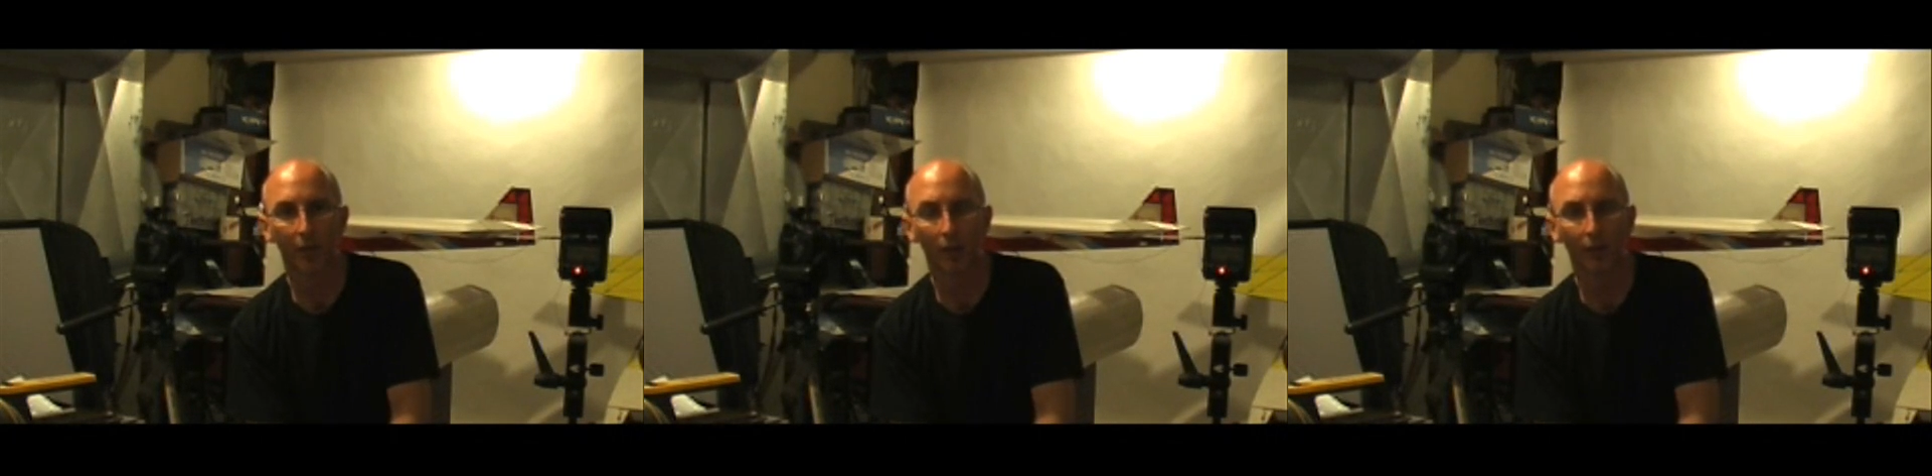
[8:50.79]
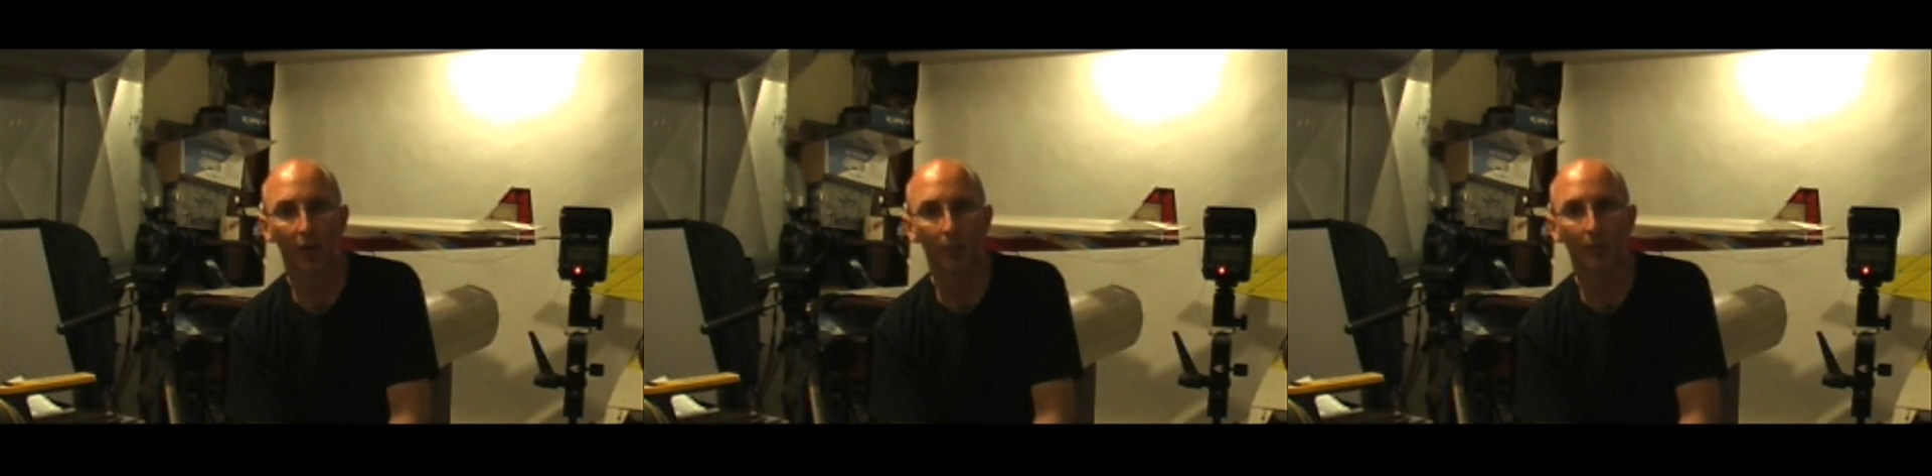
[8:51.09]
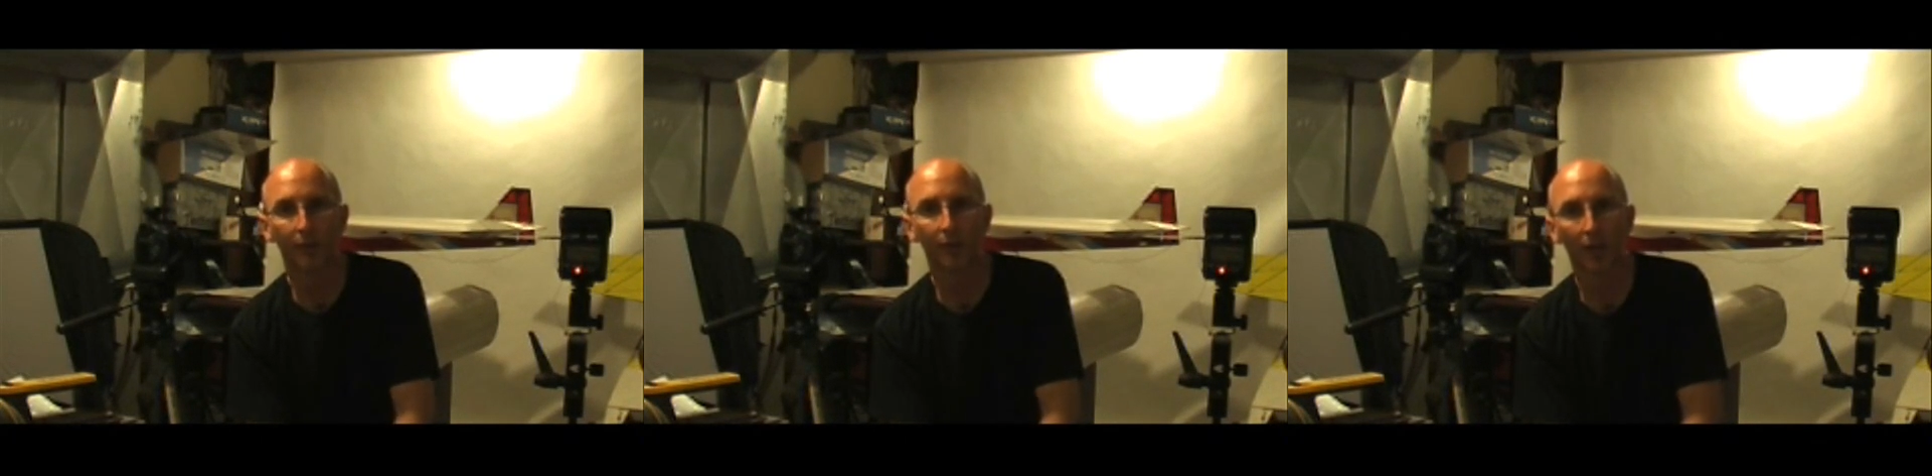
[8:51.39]

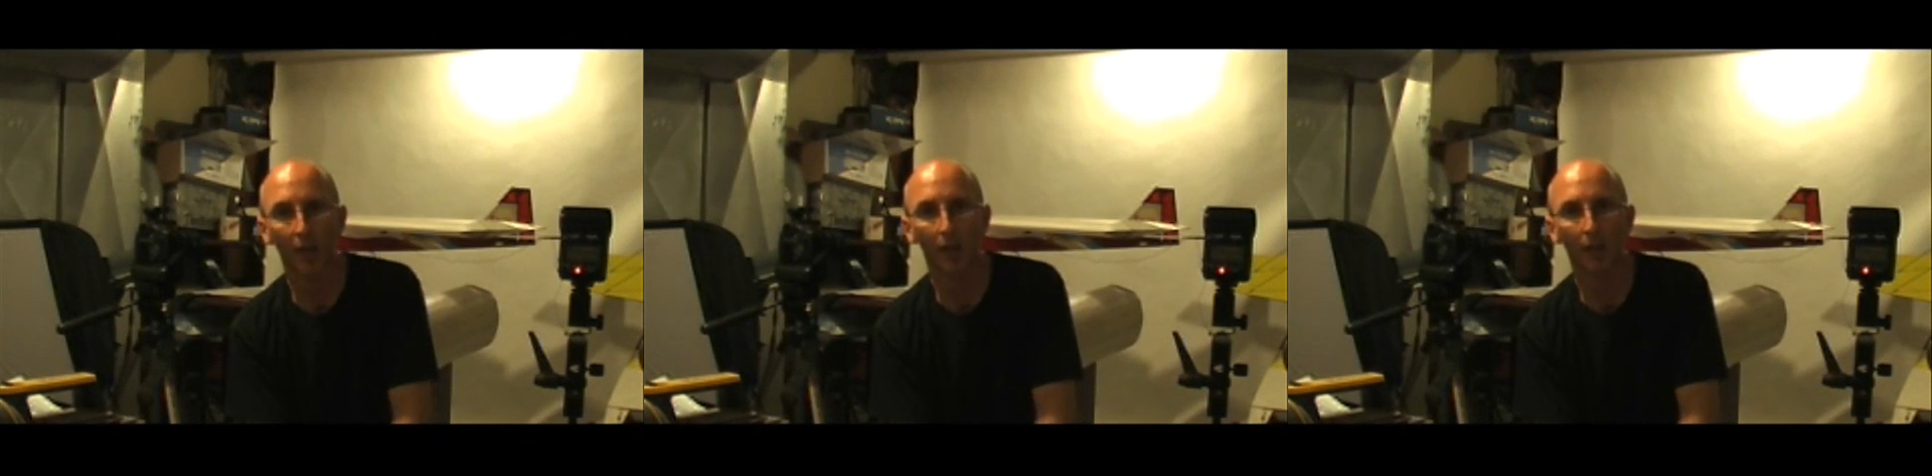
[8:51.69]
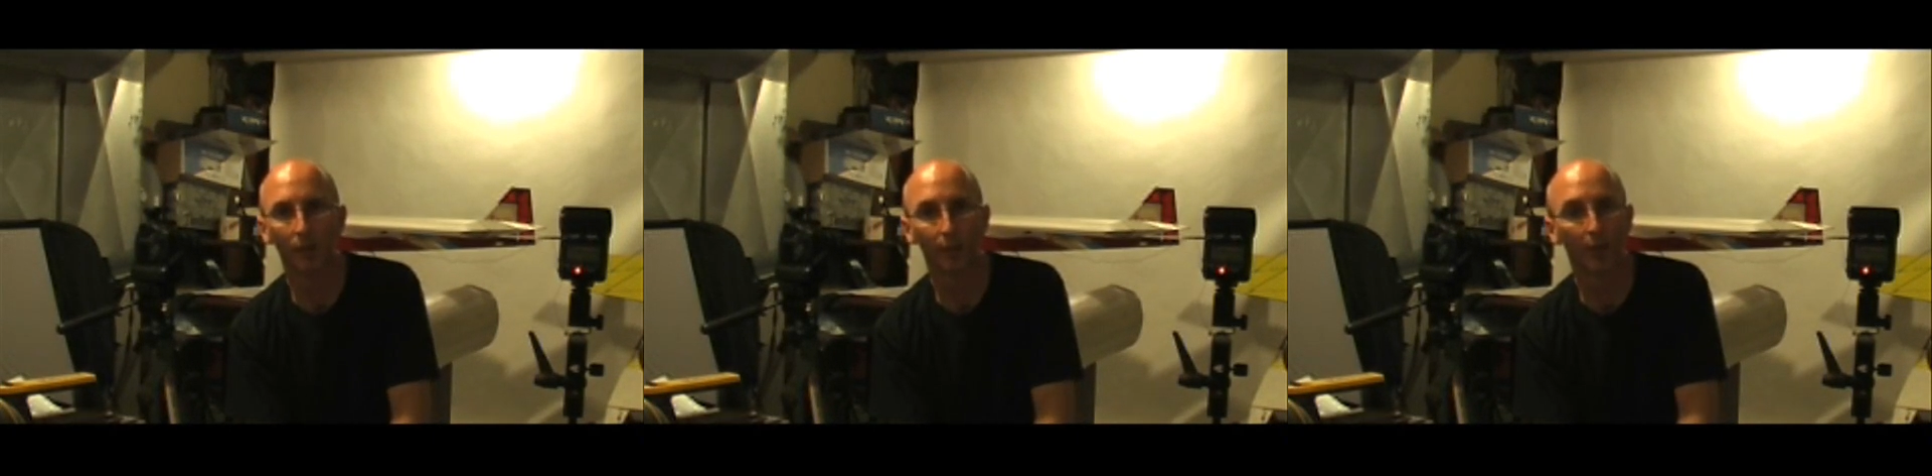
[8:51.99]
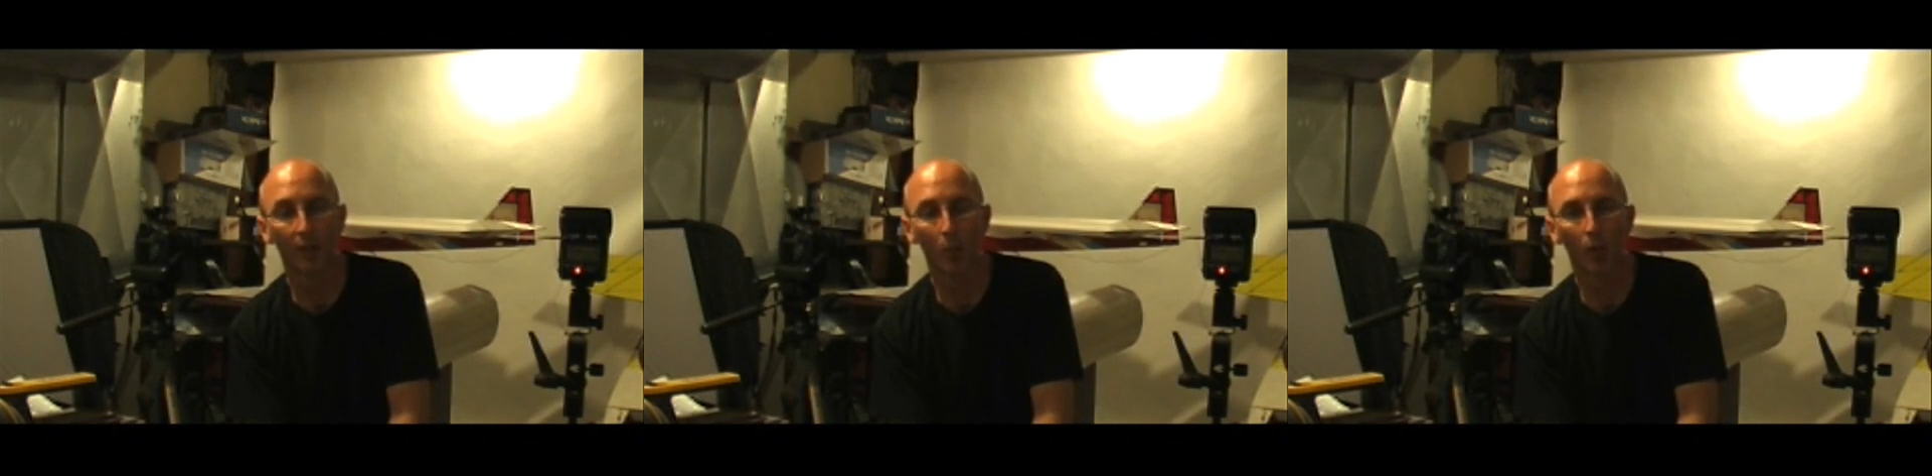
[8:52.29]
assignments and for
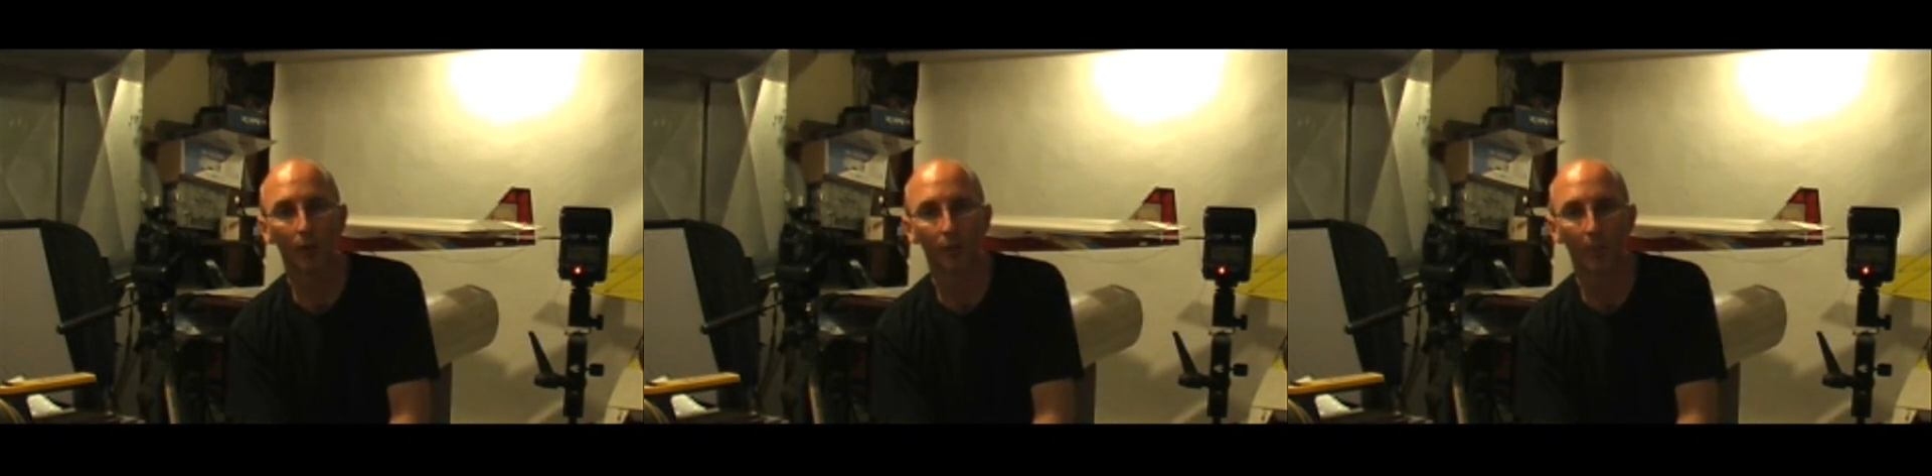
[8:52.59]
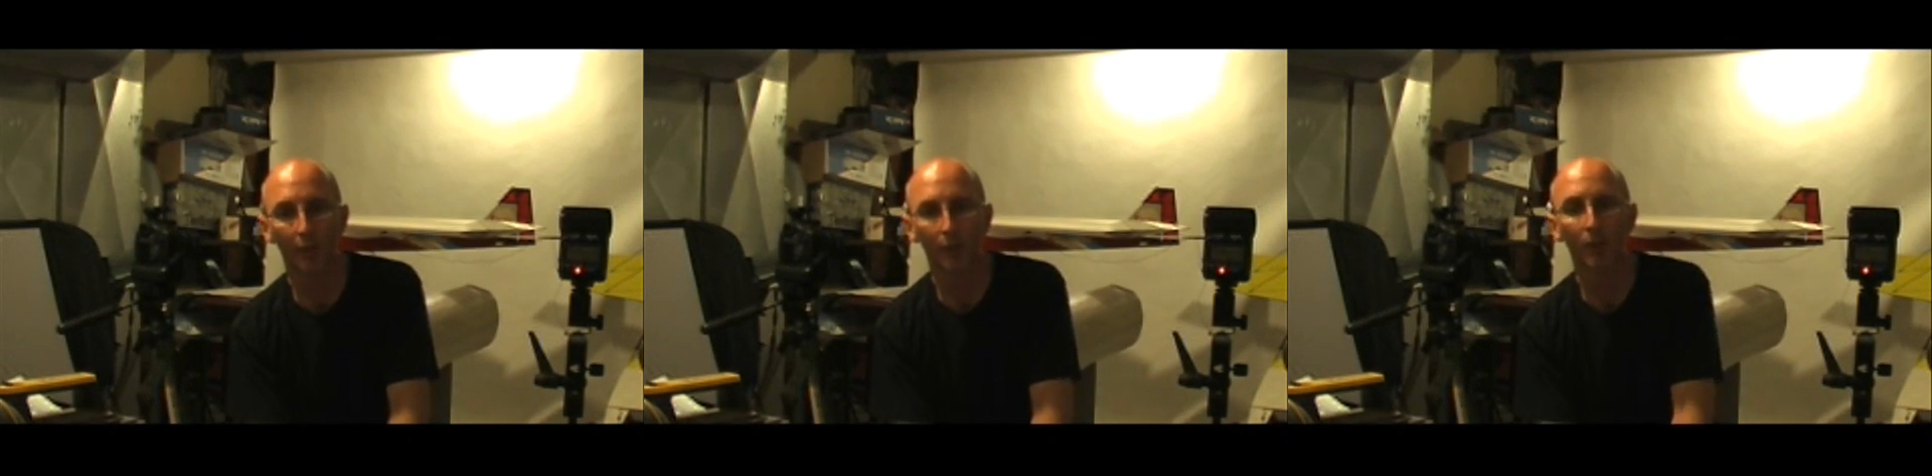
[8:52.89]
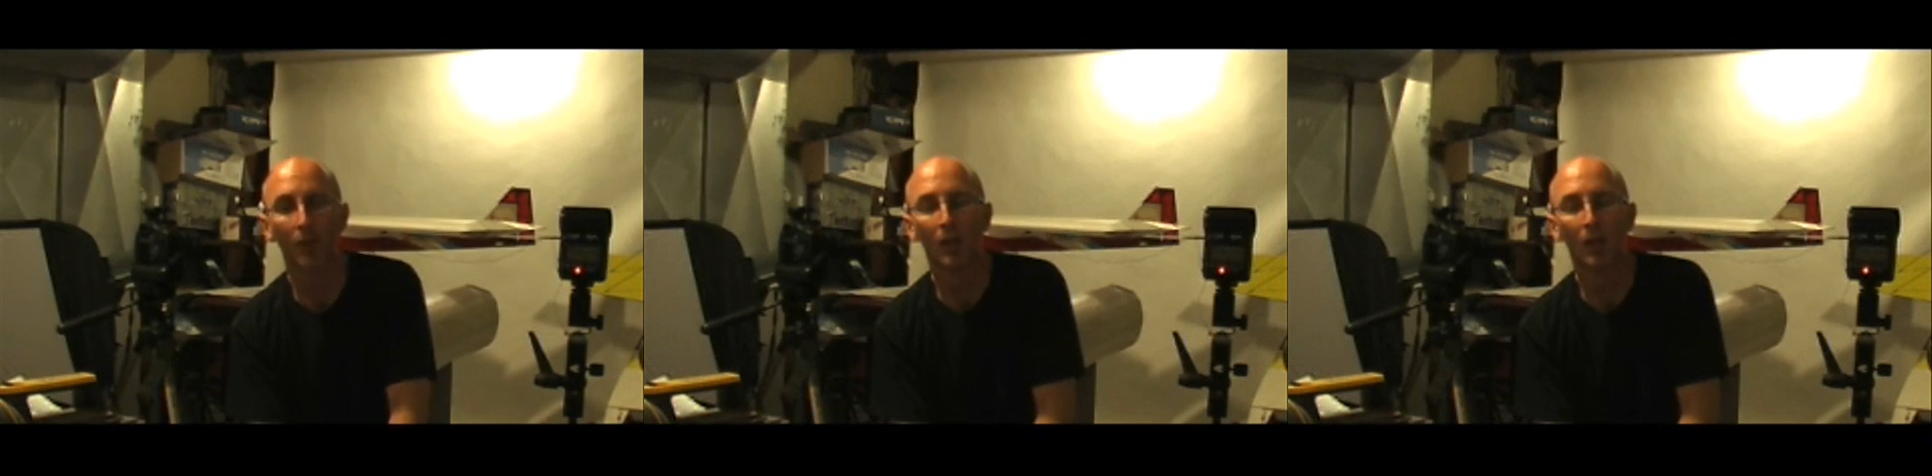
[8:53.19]
any more information,